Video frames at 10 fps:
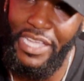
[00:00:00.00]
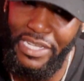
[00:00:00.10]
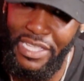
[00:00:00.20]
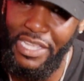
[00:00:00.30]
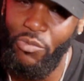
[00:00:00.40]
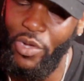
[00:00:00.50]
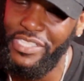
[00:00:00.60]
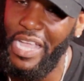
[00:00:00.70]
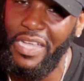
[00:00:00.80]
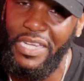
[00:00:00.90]
And
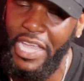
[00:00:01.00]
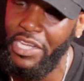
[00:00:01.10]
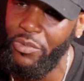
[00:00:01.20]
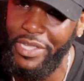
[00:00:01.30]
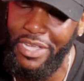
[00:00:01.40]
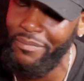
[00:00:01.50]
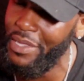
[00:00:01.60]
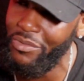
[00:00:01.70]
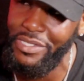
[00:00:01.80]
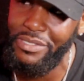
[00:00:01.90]
once I connected with him,
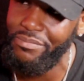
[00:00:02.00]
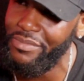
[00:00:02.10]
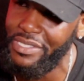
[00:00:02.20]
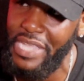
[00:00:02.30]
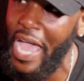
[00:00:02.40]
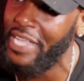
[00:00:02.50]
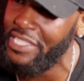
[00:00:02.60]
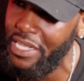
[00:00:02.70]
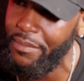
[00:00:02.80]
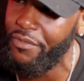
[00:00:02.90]
it was sky's
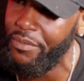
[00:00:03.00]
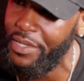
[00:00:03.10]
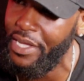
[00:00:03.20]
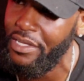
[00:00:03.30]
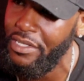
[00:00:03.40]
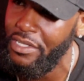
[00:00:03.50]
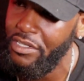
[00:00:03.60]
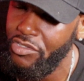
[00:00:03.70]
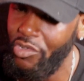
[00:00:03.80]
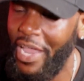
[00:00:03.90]
the limit from there.
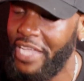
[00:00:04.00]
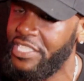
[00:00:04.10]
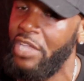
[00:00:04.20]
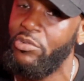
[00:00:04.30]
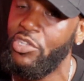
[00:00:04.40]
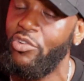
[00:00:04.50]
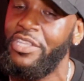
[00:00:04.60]
So like I said, it was